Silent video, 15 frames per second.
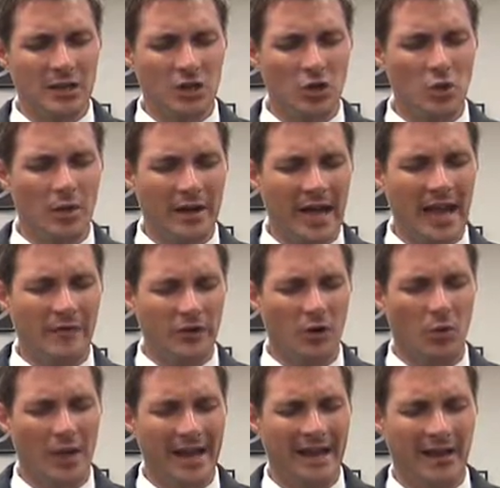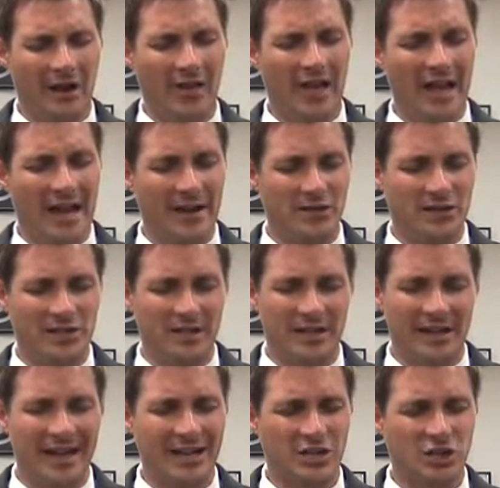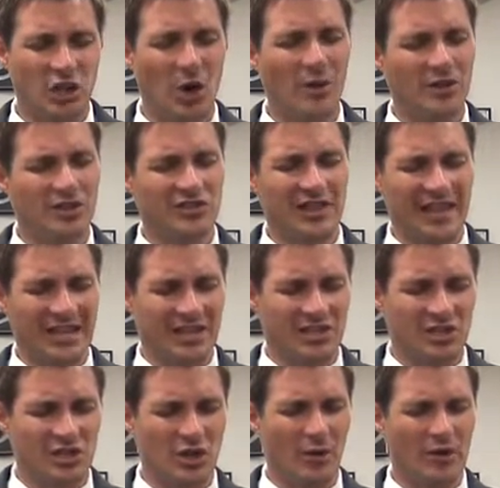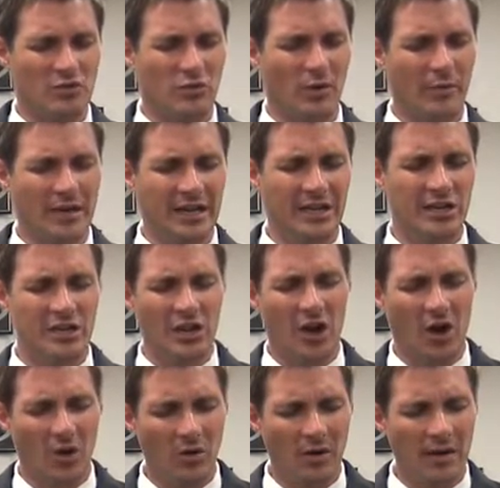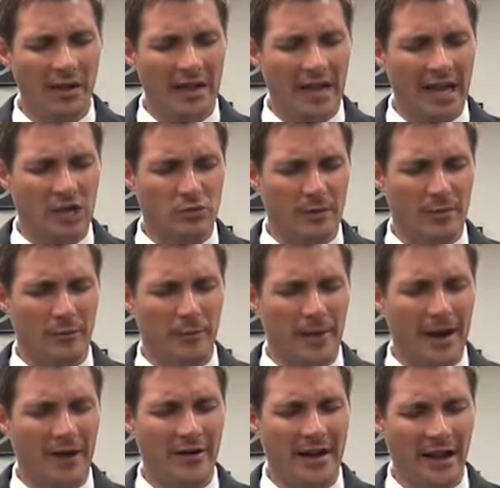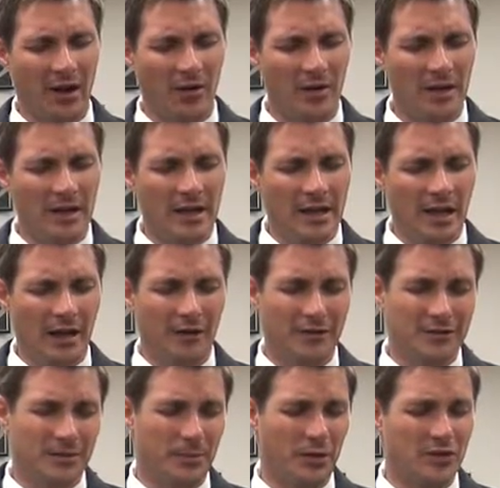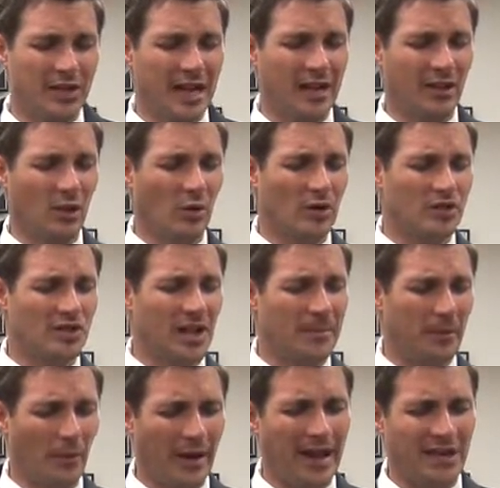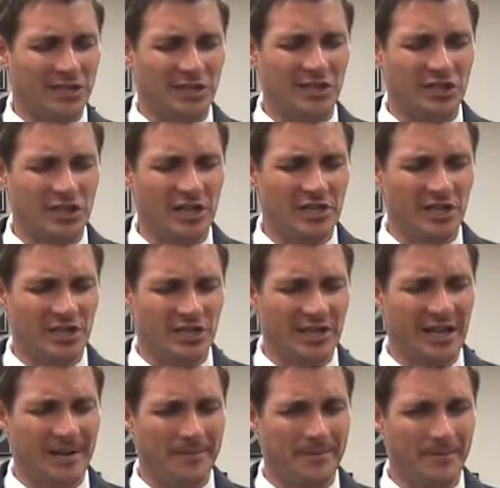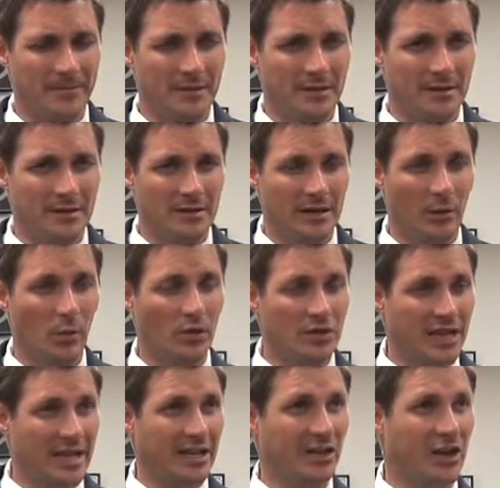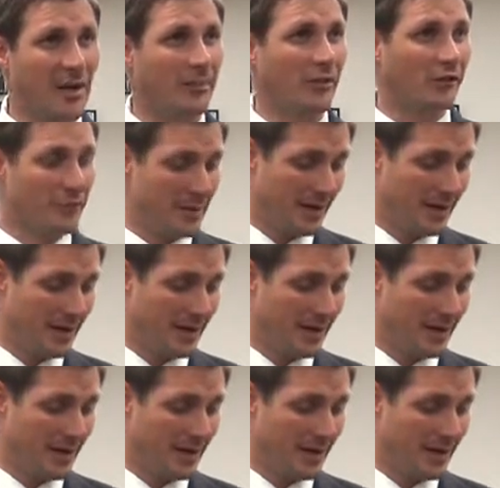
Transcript: you would have your way in our lives. God, show us things. Show us what we need to know as we prepare now uh, to partake of the Lord's Supper. We ask in Jesus' name. And we'll take a couple of